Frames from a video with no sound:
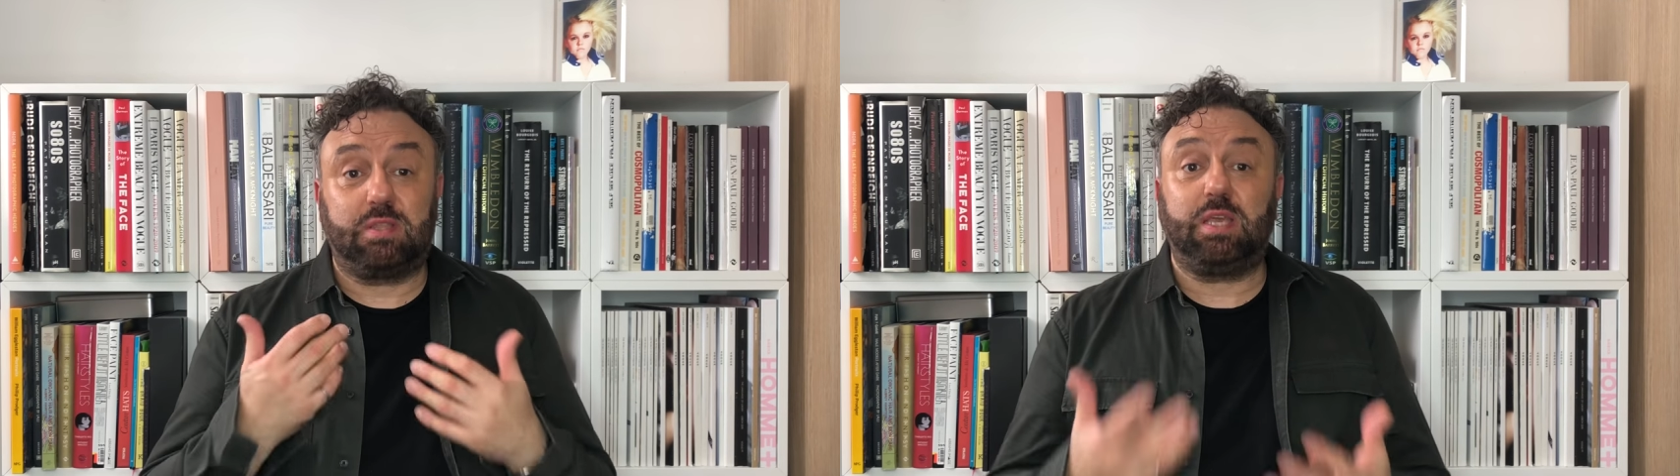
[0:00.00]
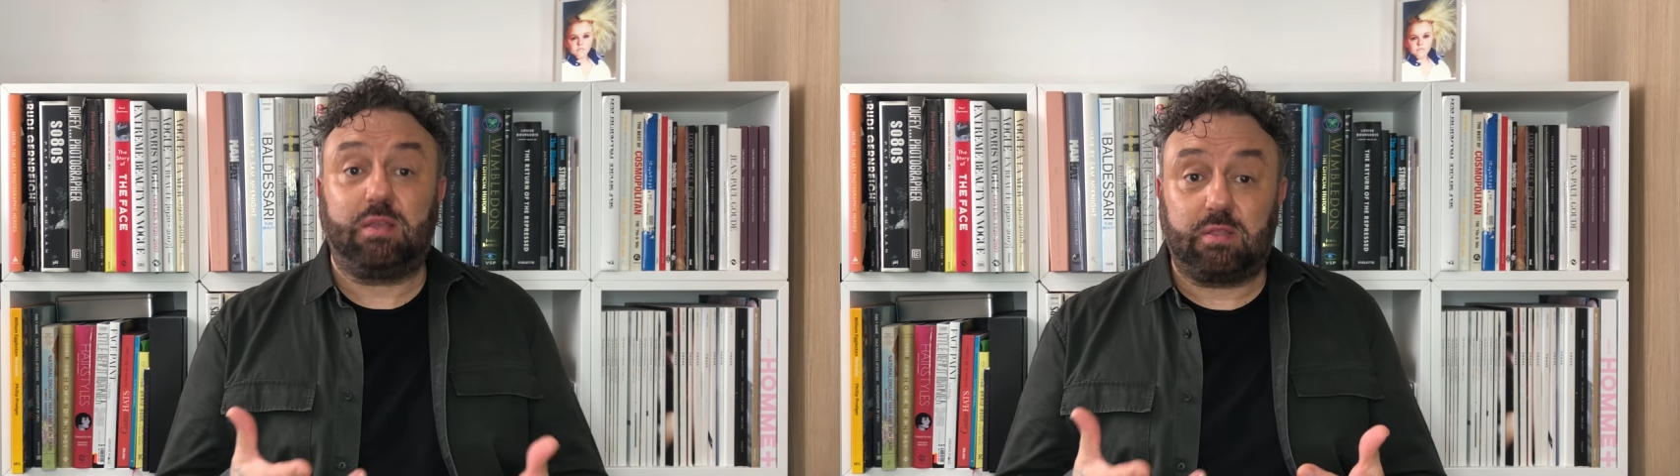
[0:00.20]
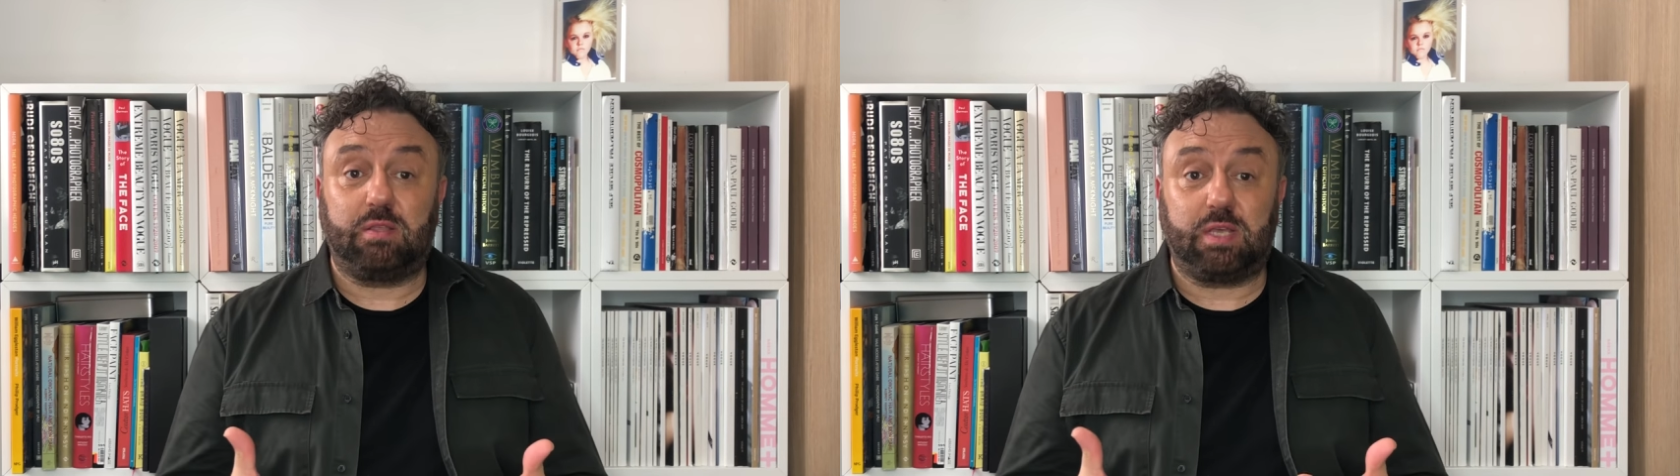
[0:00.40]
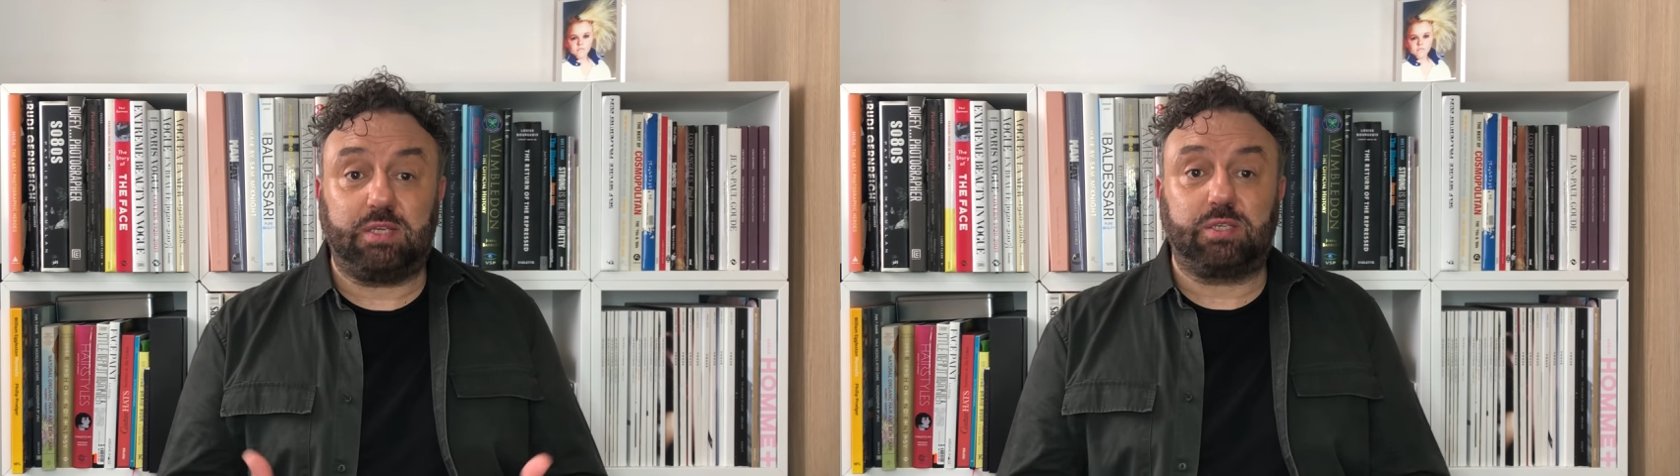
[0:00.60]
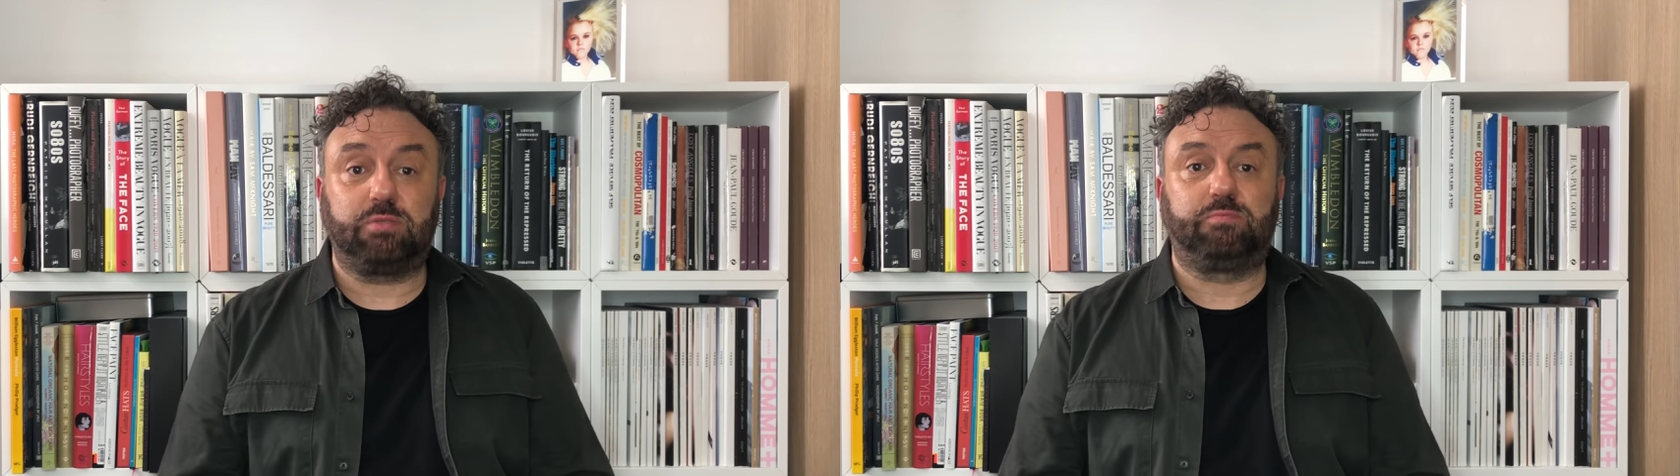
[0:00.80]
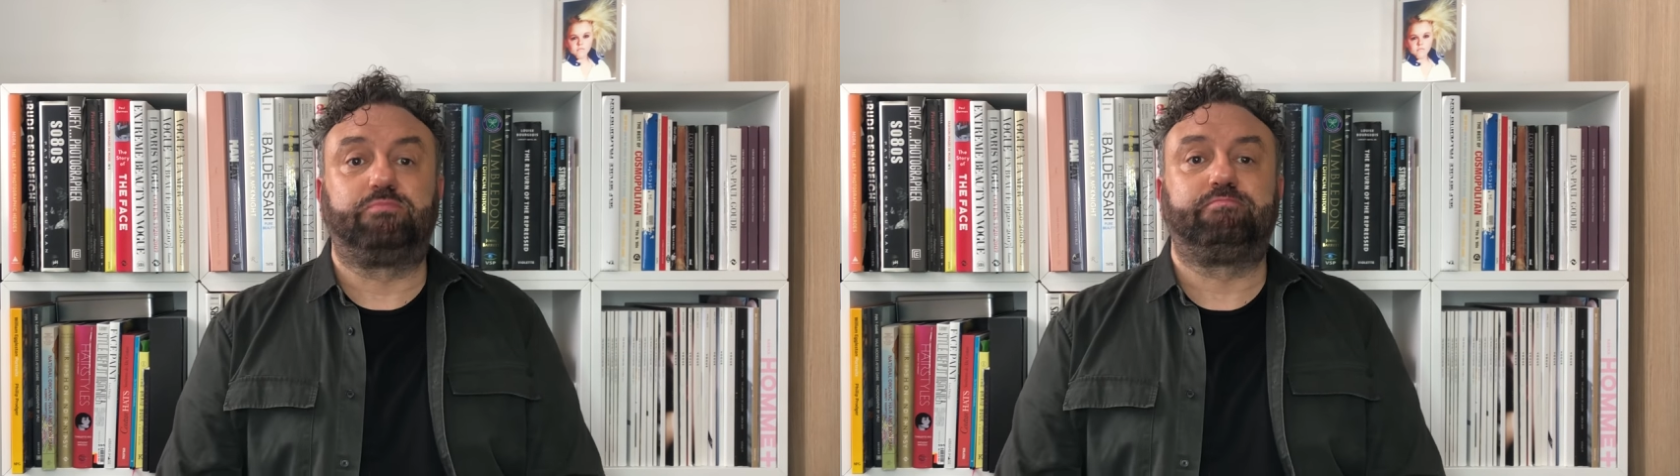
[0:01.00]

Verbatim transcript: think that they do.